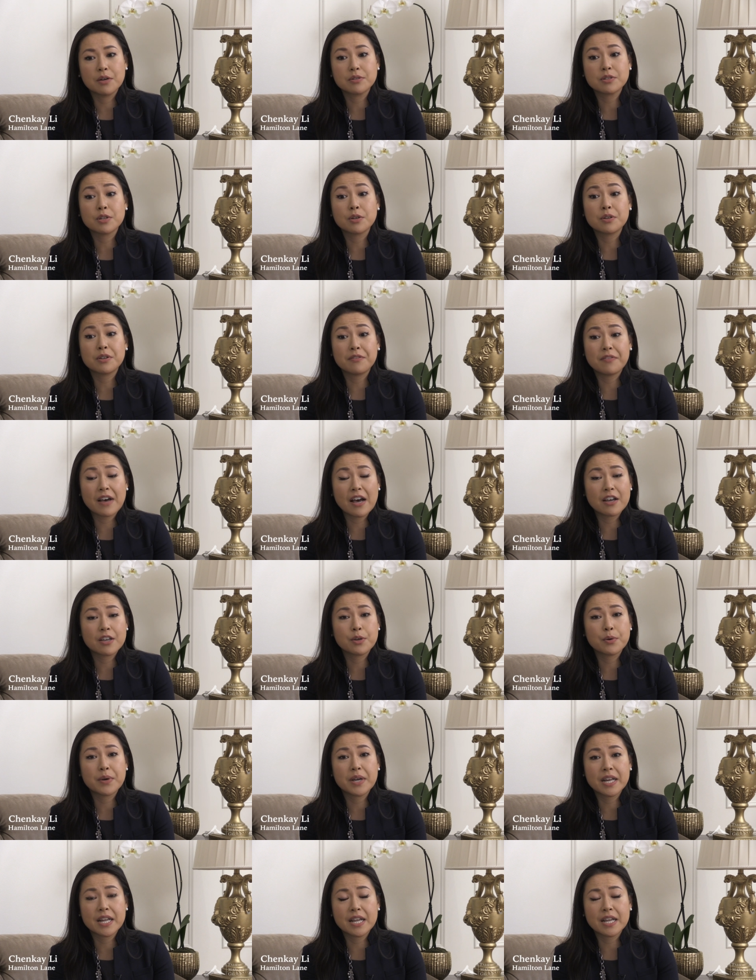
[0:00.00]
So
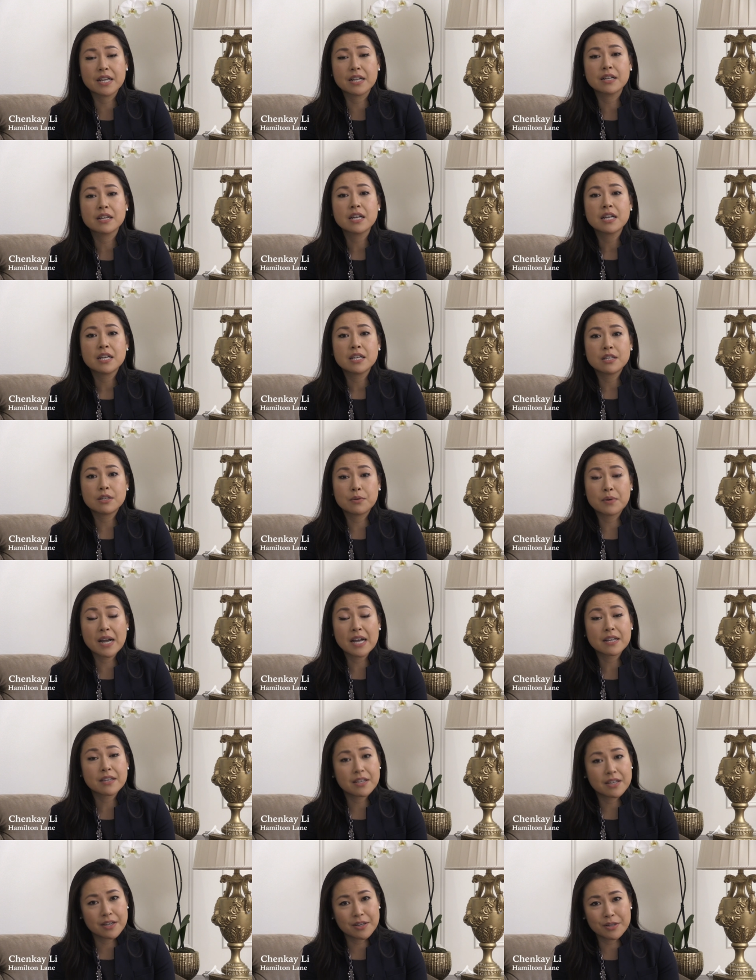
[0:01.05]
evaluating
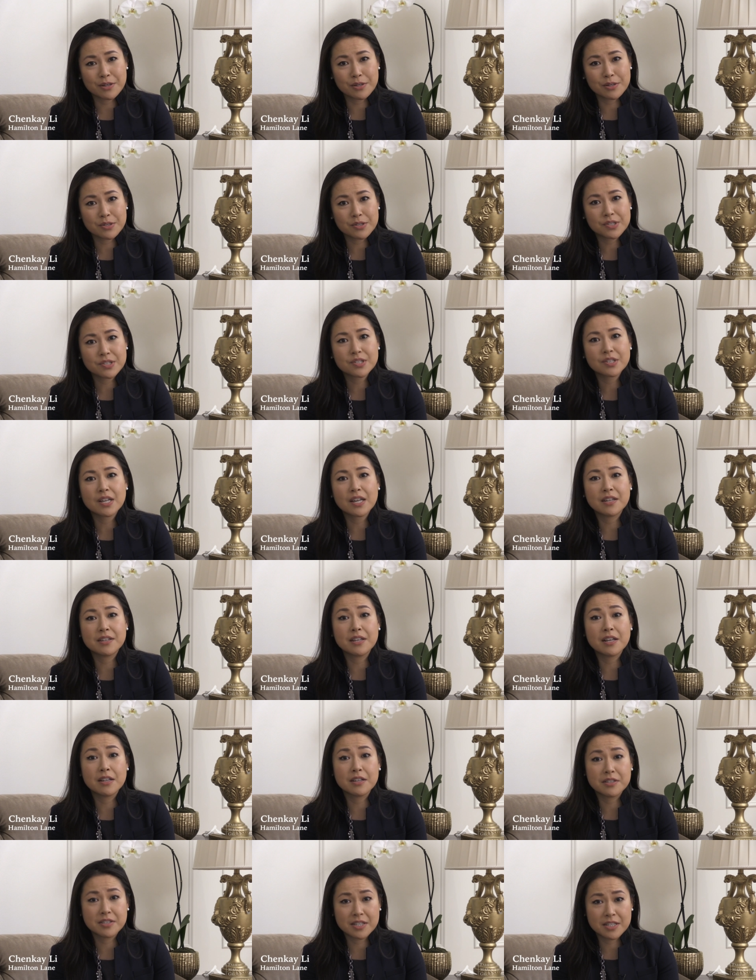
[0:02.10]
direct deals and
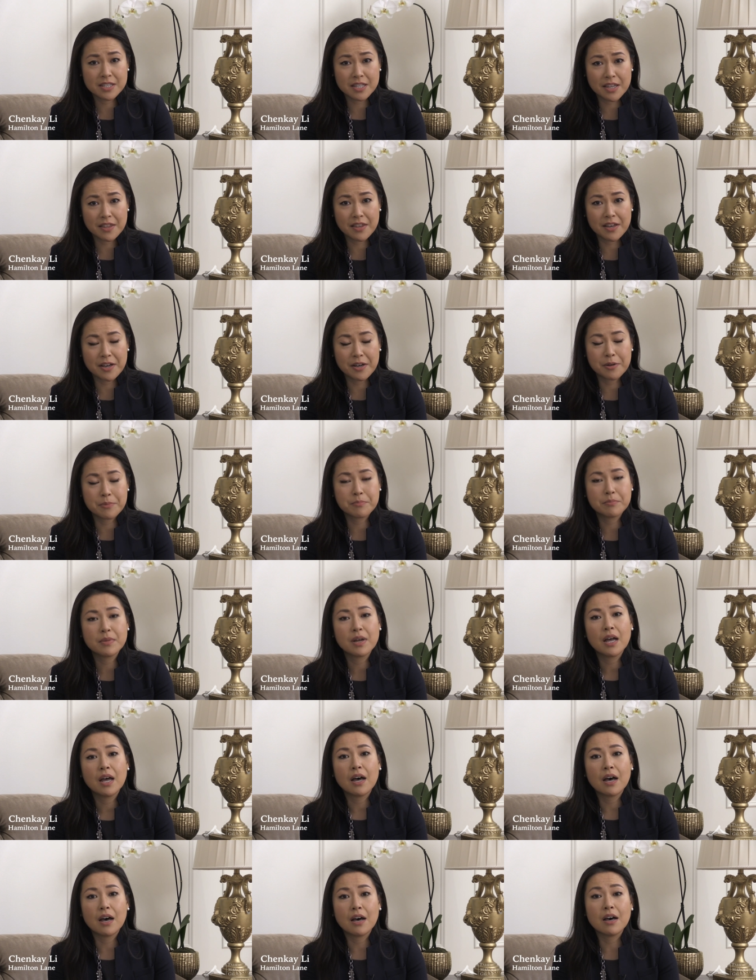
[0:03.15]
diligencing them
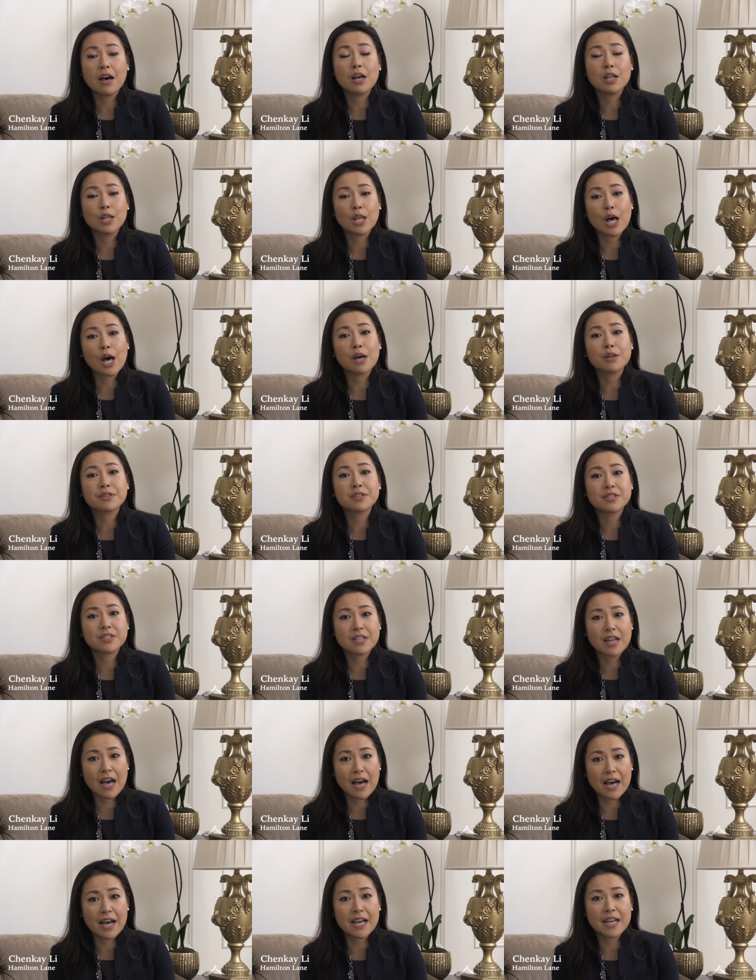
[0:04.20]

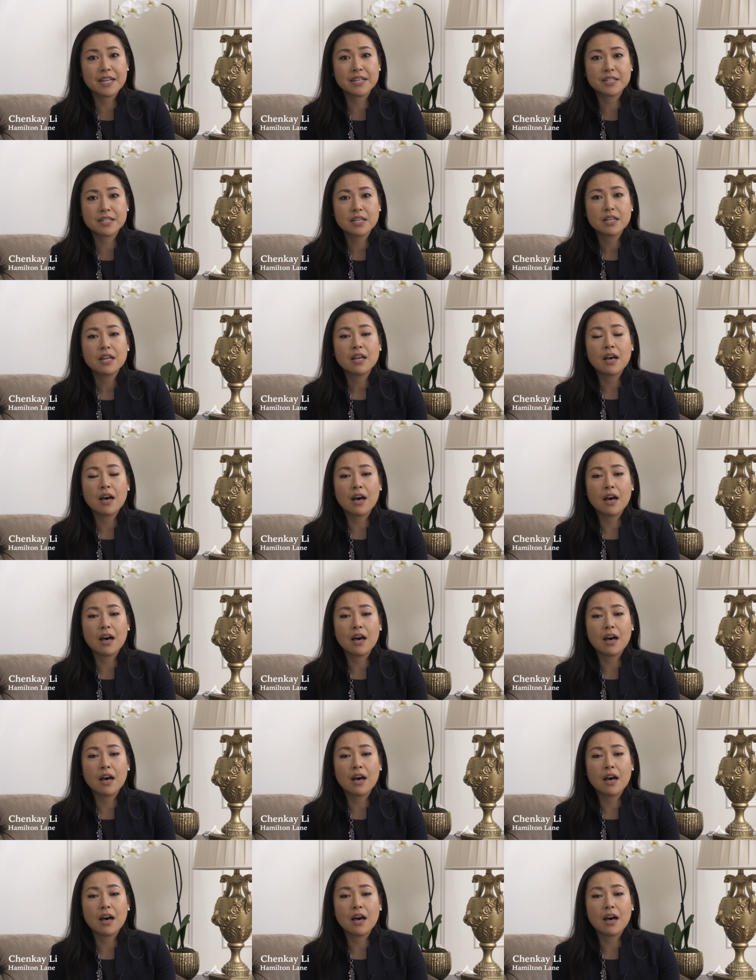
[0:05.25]
alongside